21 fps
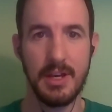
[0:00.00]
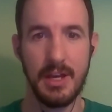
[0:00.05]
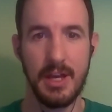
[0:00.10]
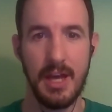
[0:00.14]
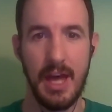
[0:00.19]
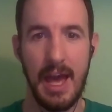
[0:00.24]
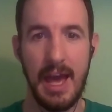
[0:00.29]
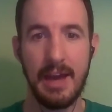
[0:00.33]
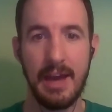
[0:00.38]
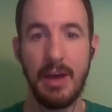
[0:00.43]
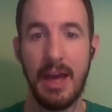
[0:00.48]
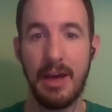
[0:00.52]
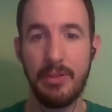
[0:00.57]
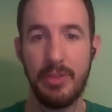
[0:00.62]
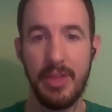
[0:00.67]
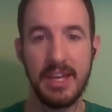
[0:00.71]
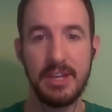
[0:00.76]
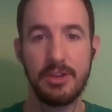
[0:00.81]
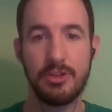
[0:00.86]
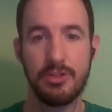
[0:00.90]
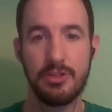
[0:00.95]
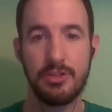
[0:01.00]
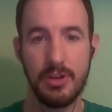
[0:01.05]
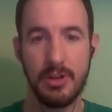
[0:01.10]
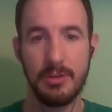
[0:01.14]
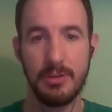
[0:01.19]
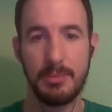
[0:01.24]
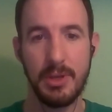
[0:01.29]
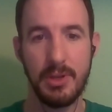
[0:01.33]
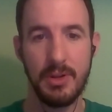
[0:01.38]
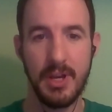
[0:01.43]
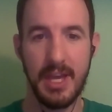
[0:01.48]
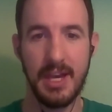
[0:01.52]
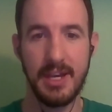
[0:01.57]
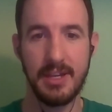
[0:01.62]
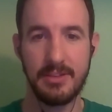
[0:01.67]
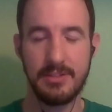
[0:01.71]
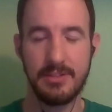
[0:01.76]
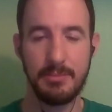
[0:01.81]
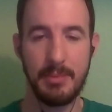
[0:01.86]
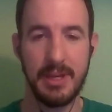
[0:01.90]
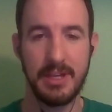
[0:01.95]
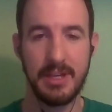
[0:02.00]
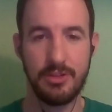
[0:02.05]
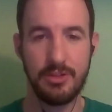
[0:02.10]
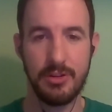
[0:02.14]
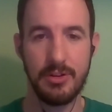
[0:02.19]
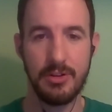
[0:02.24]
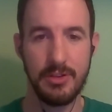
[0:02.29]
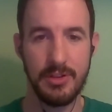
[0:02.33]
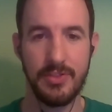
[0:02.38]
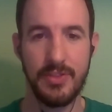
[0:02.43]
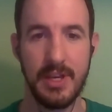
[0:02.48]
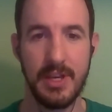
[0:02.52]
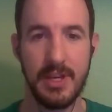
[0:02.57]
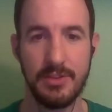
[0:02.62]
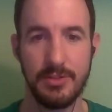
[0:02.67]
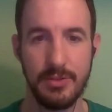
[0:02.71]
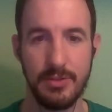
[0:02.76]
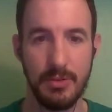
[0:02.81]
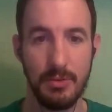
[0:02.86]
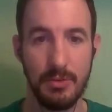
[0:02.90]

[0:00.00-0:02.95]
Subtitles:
how they should communicate to make sure that things